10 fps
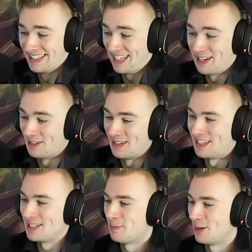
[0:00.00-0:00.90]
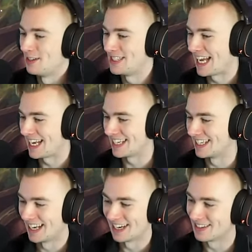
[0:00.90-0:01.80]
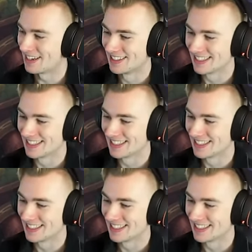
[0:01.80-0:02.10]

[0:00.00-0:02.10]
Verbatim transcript: like, what is the point of attacking? I don't know.